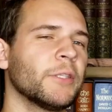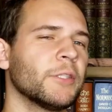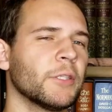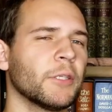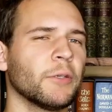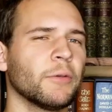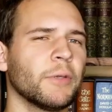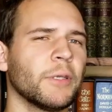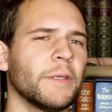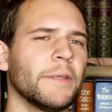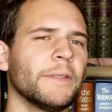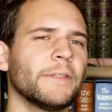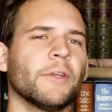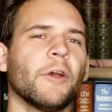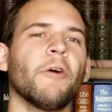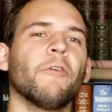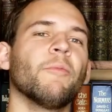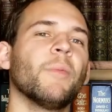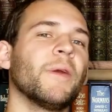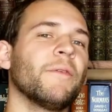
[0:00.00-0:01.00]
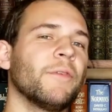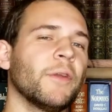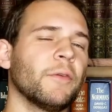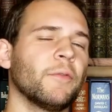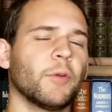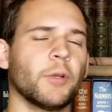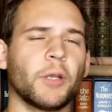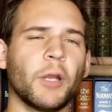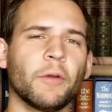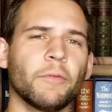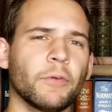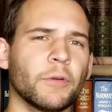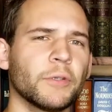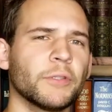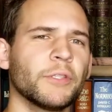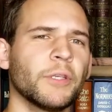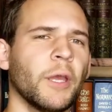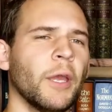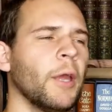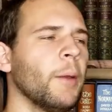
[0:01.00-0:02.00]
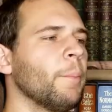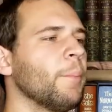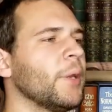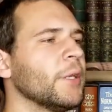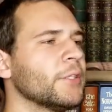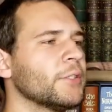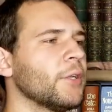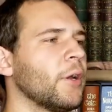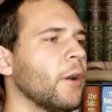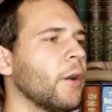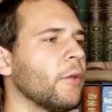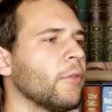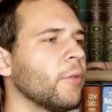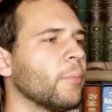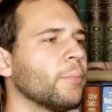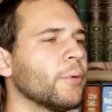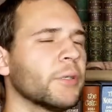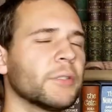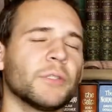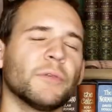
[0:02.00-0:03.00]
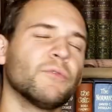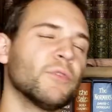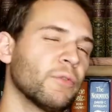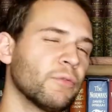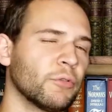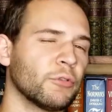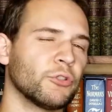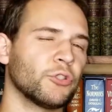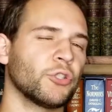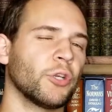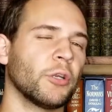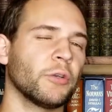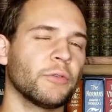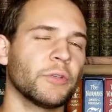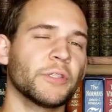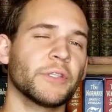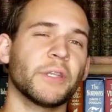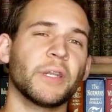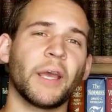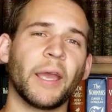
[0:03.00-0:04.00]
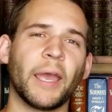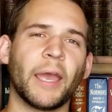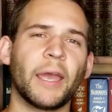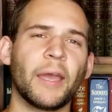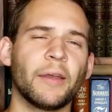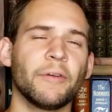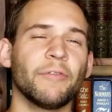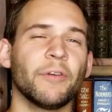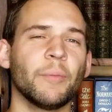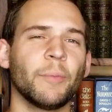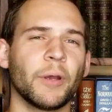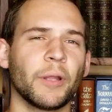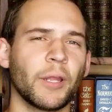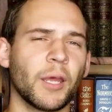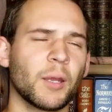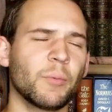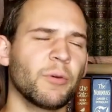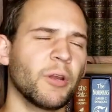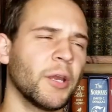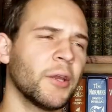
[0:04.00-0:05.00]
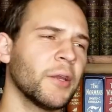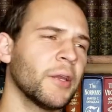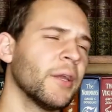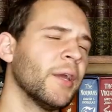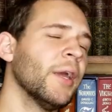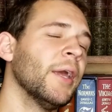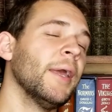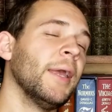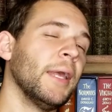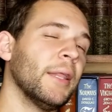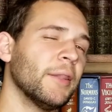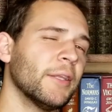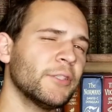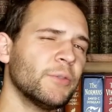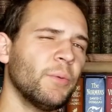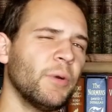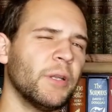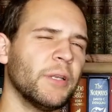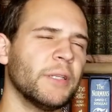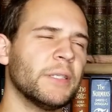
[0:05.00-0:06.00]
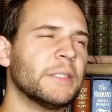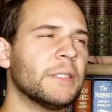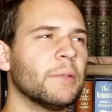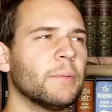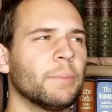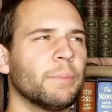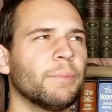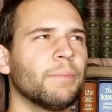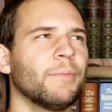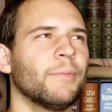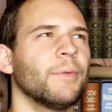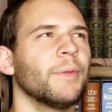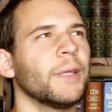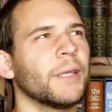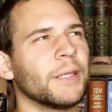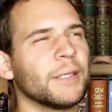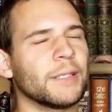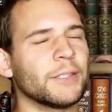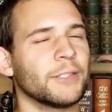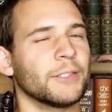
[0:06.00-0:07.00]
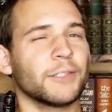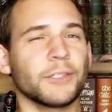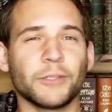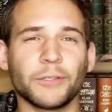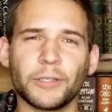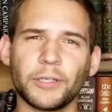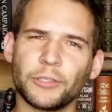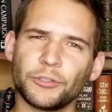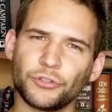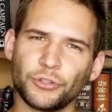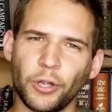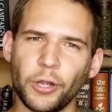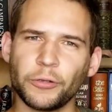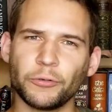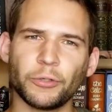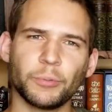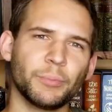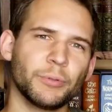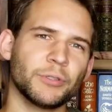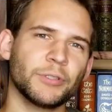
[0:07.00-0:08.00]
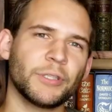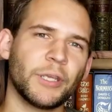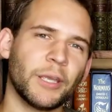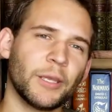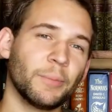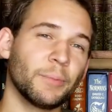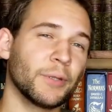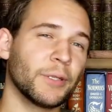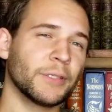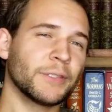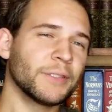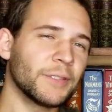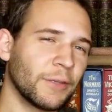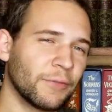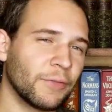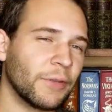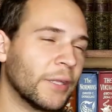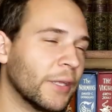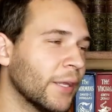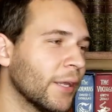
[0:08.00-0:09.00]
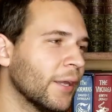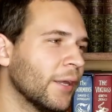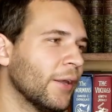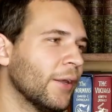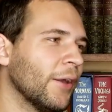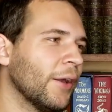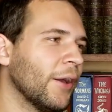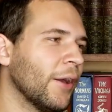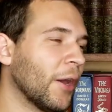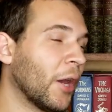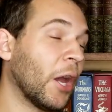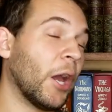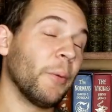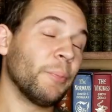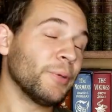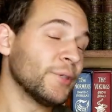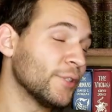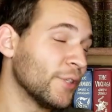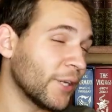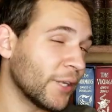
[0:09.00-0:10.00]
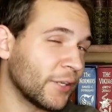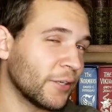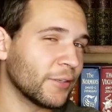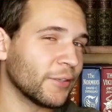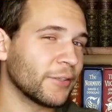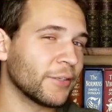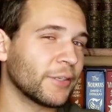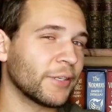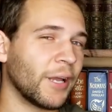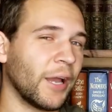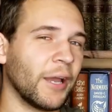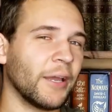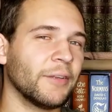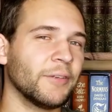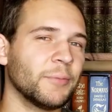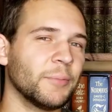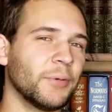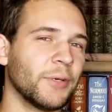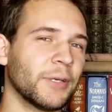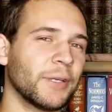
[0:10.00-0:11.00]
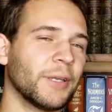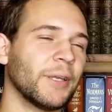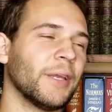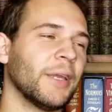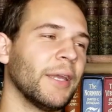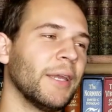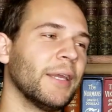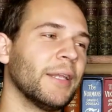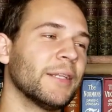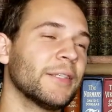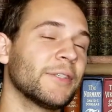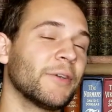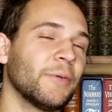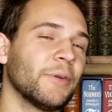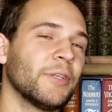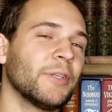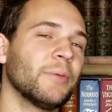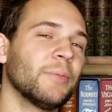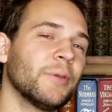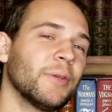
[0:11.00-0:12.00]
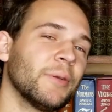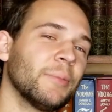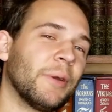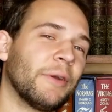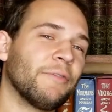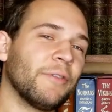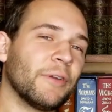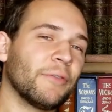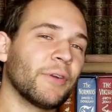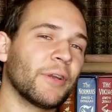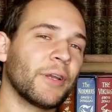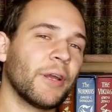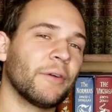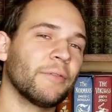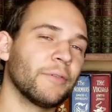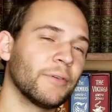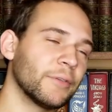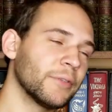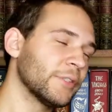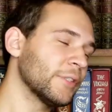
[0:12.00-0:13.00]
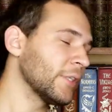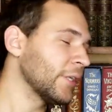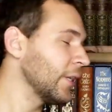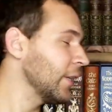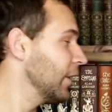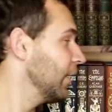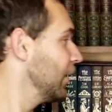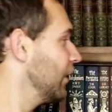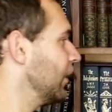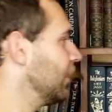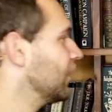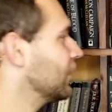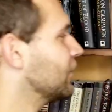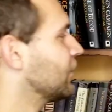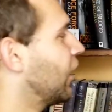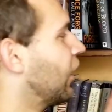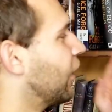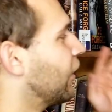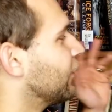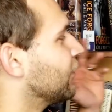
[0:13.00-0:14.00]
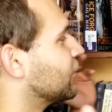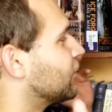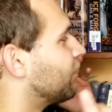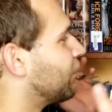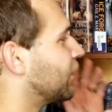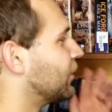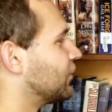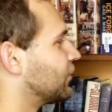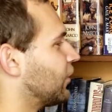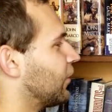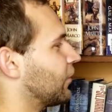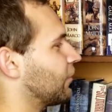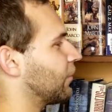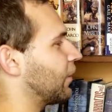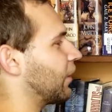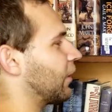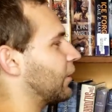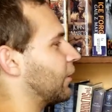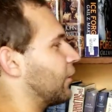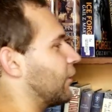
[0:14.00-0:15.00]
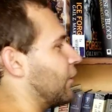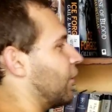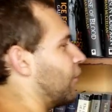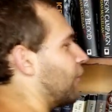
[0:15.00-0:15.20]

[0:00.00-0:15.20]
series of my favorite covers based on the books of different genres that I have in my library. And this one isn't like necessarily a genre per se, but it's definitely uh, a particular kind of book, and it's going to be my favorite covers and designs based on my